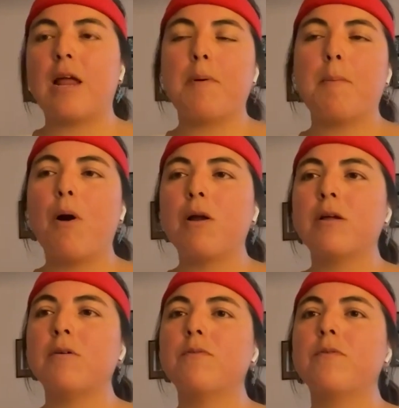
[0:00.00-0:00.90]
I'm a part
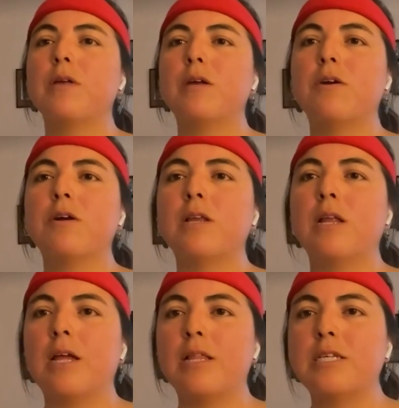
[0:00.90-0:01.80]
of here
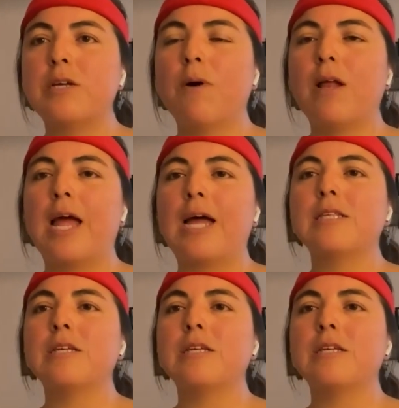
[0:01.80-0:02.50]
in Tiwa lands.